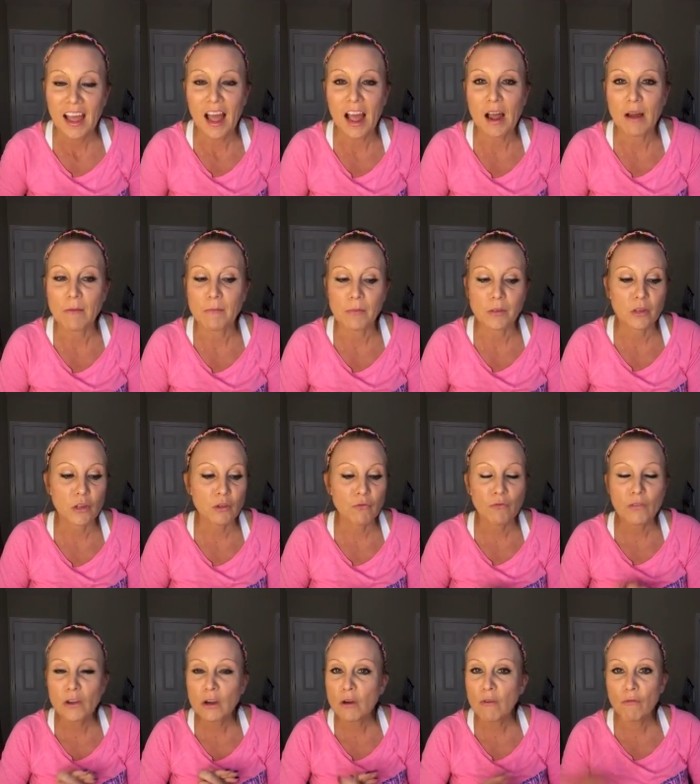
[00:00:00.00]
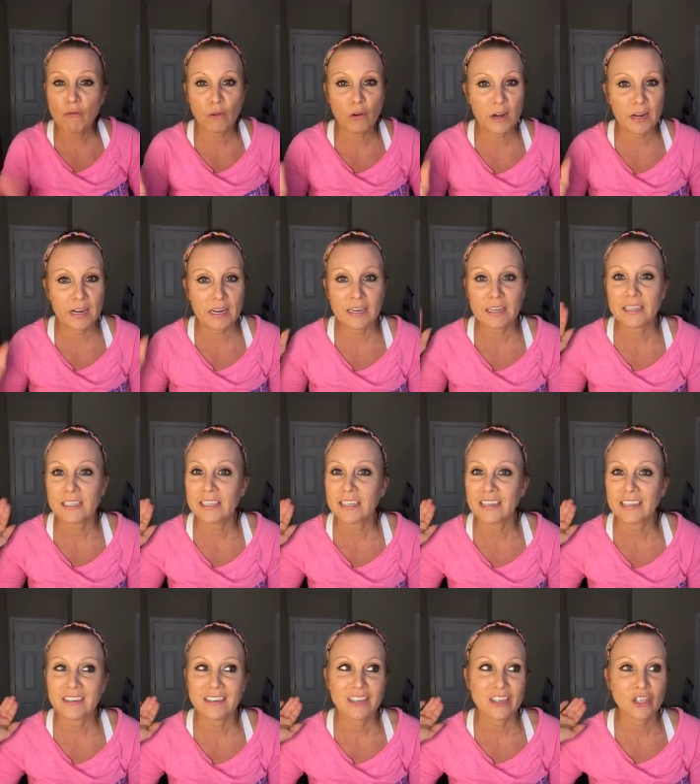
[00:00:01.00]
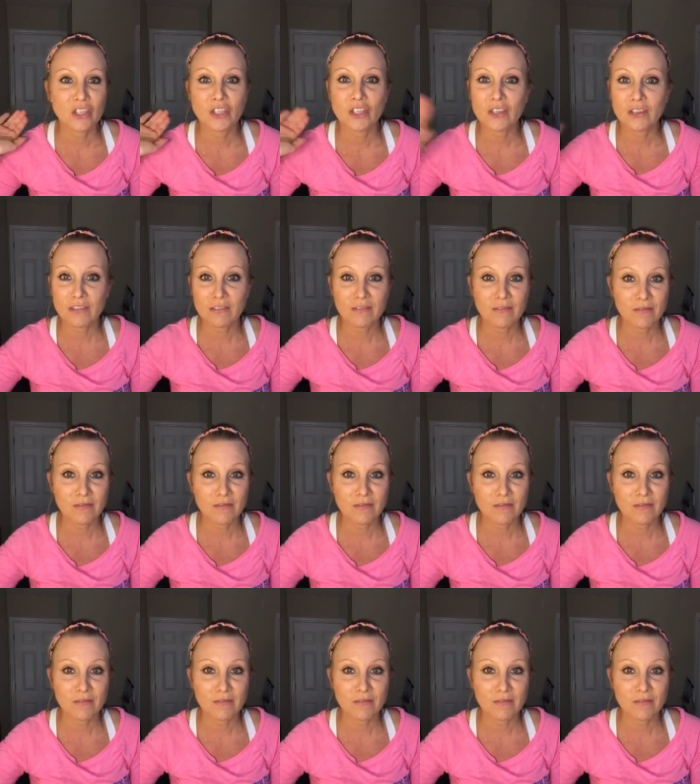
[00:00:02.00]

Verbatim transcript: um, feel free to just